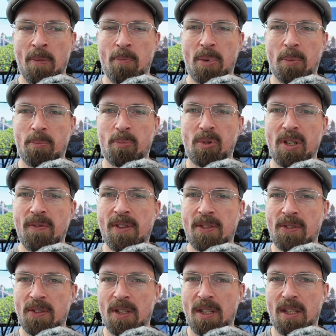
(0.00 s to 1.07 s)
but
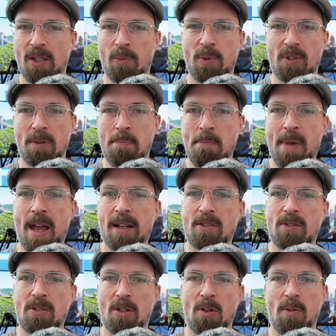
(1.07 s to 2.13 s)
previously it was a matte
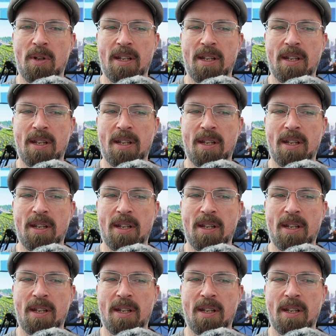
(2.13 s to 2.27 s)
stone,